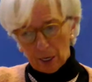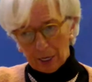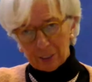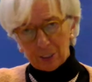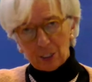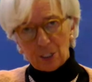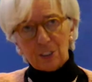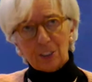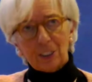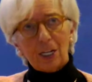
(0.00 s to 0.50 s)

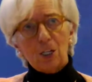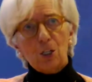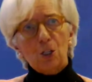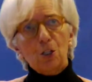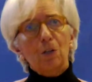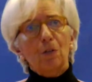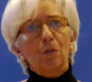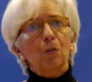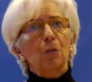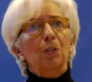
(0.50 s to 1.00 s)
an
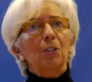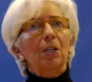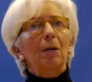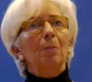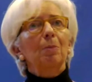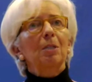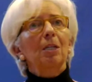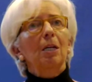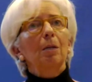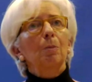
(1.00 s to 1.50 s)
indication of the
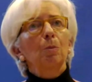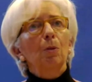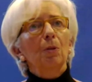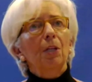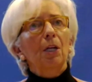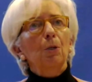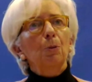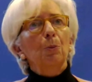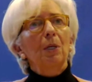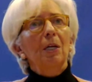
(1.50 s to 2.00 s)
timetable
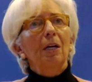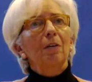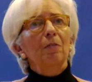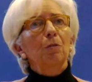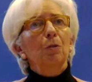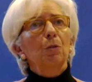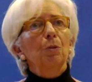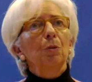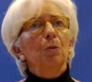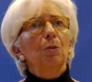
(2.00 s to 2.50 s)
that we
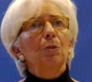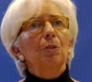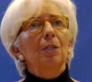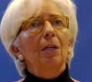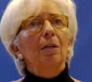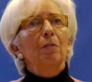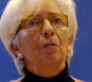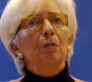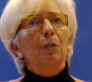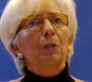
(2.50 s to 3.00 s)
have to
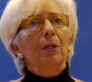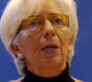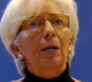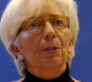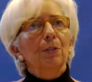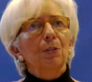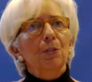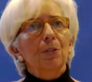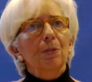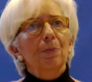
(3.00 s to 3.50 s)
deliver
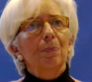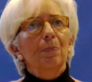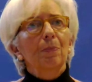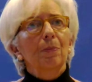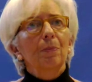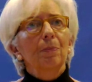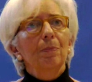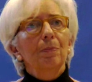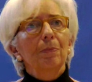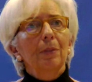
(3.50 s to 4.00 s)
against.
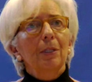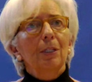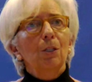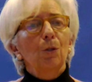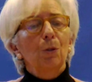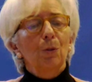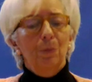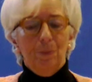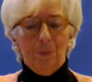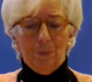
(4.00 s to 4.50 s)

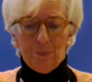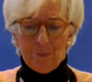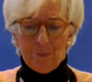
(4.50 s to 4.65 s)
Thank you.